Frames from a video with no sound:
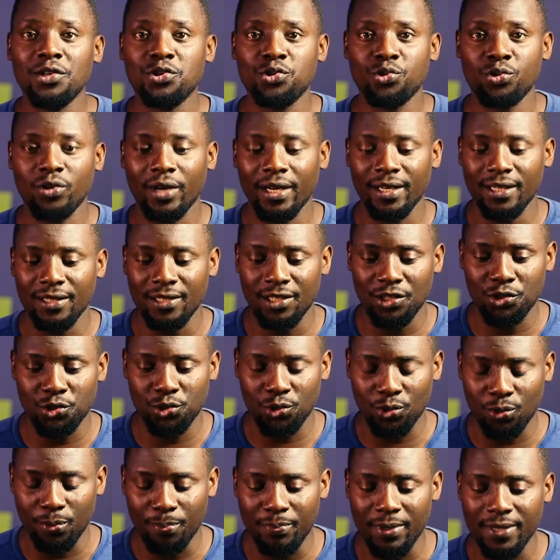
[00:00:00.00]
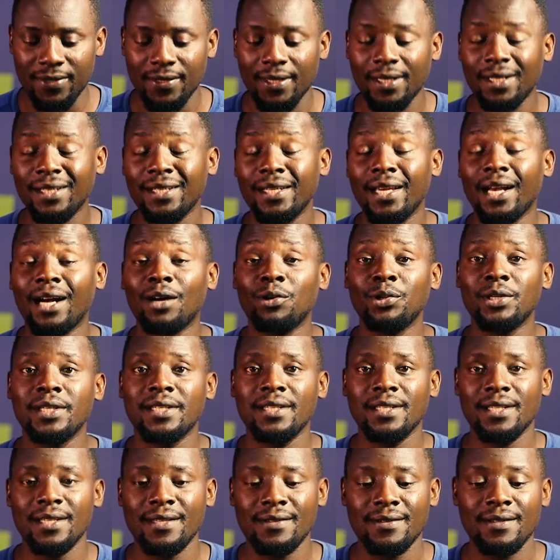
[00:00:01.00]
strategy. So basically how
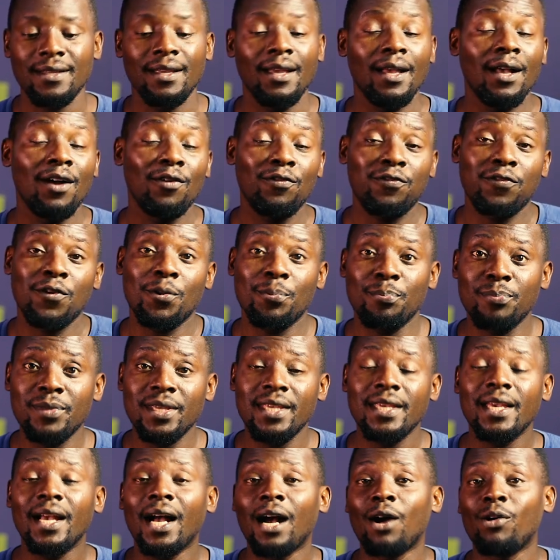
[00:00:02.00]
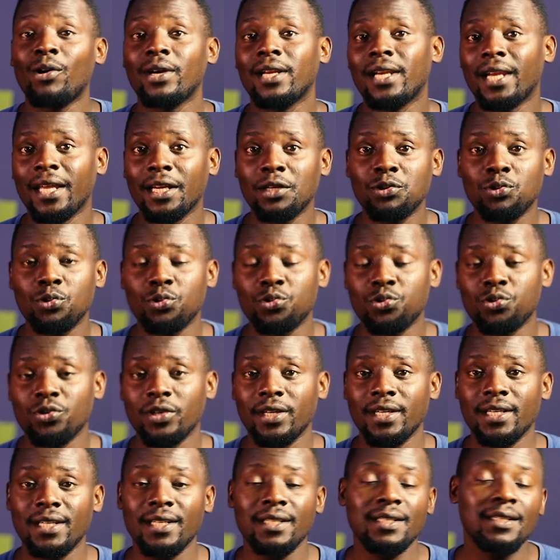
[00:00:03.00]
it is for me, how I like to
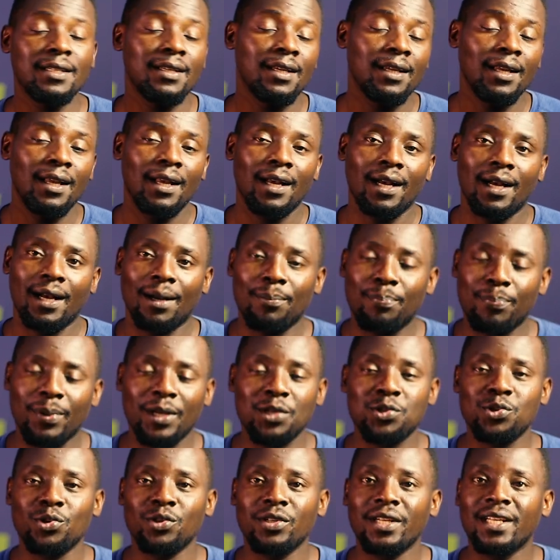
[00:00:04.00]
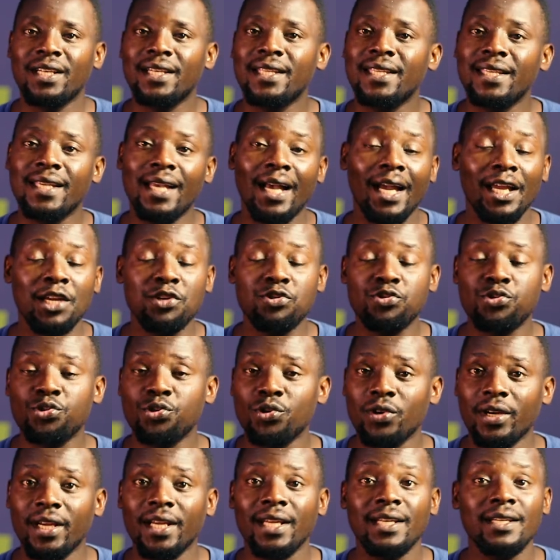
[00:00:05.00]
trade it, personally, I
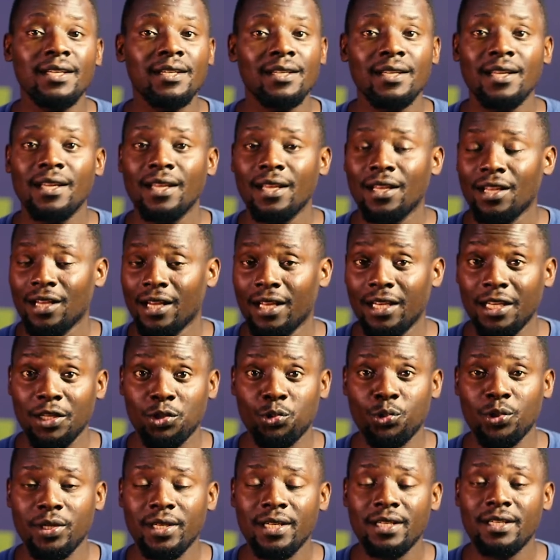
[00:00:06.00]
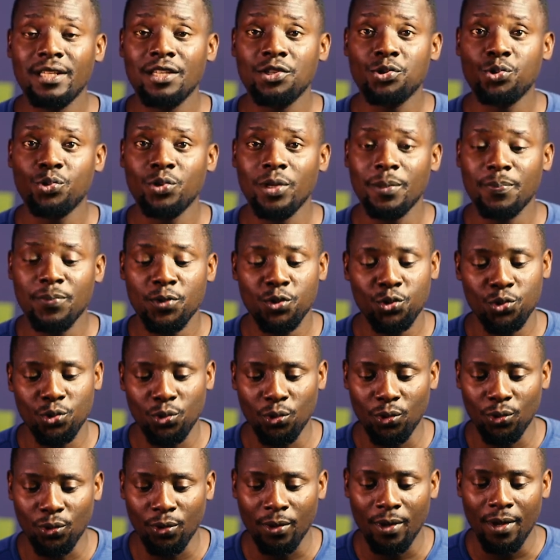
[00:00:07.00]
trade a liquidity sweep.
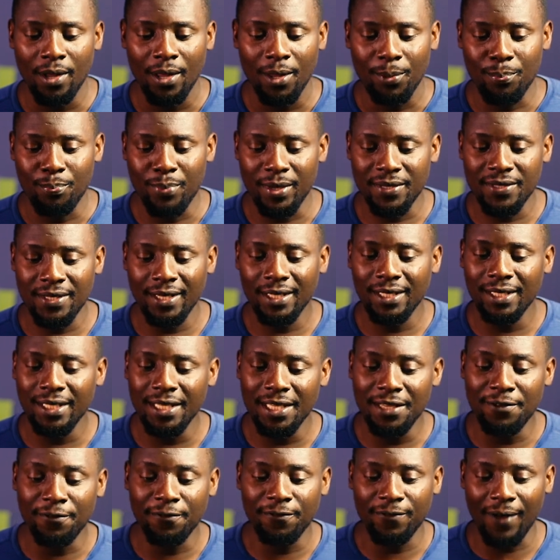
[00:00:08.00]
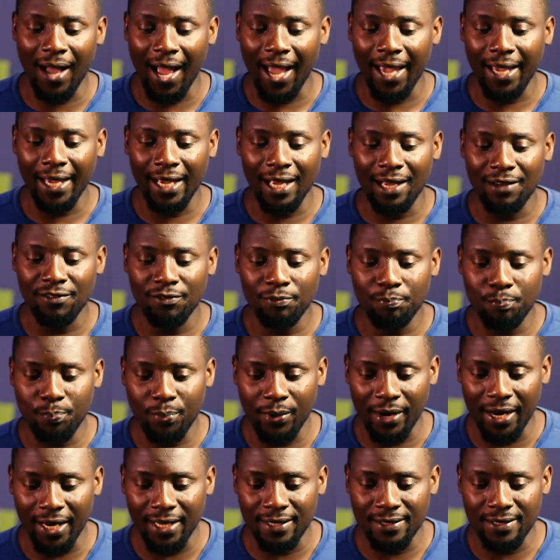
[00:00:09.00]
So basically, if I have
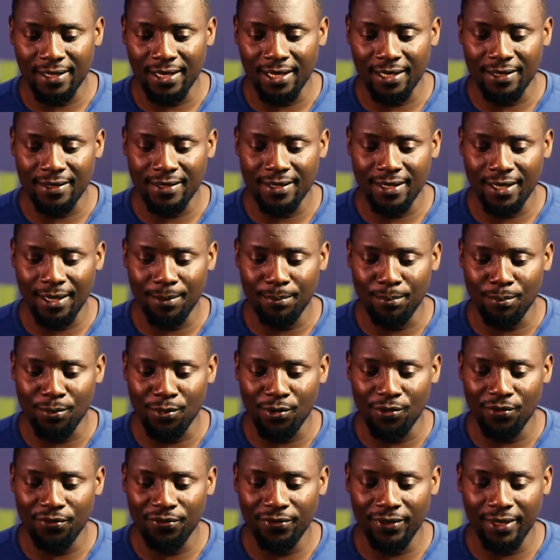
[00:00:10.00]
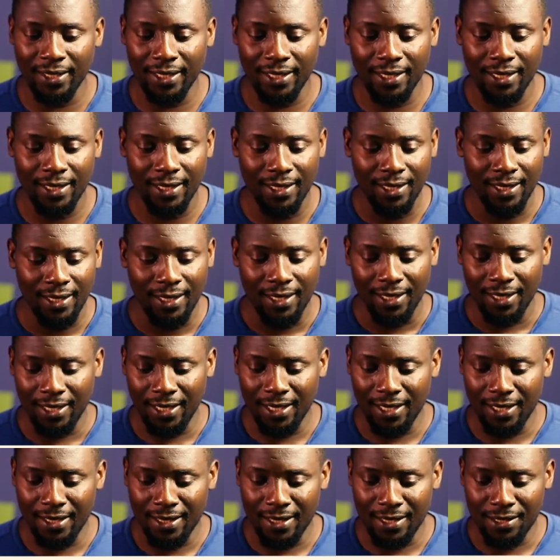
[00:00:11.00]
price, let's say moving
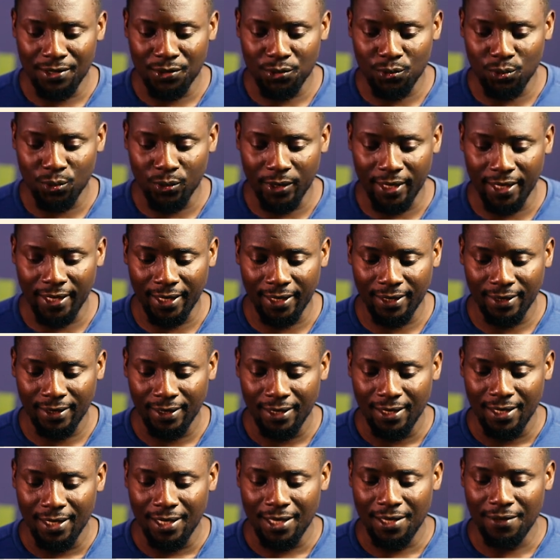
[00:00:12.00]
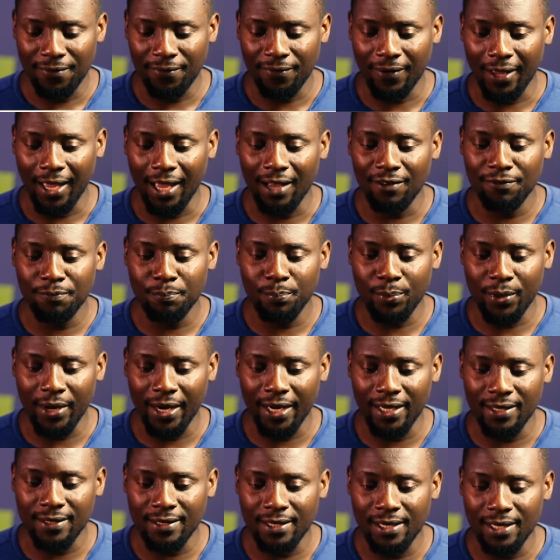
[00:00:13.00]
in this way, if I have
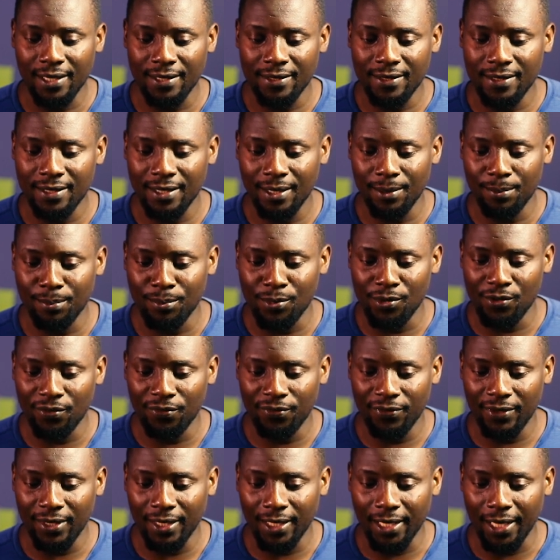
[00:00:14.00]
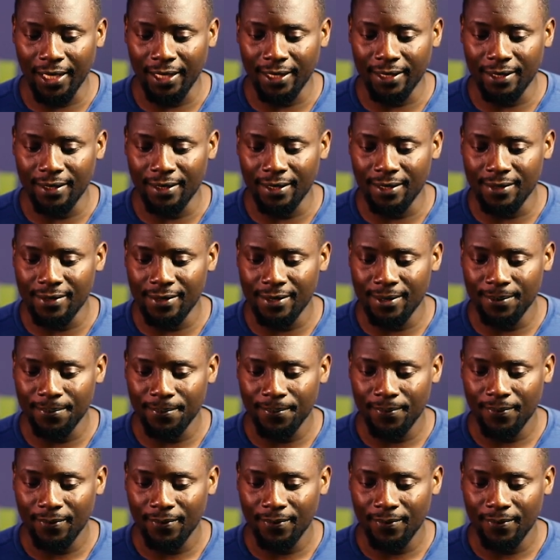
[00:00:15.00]
price, let's say moving like this,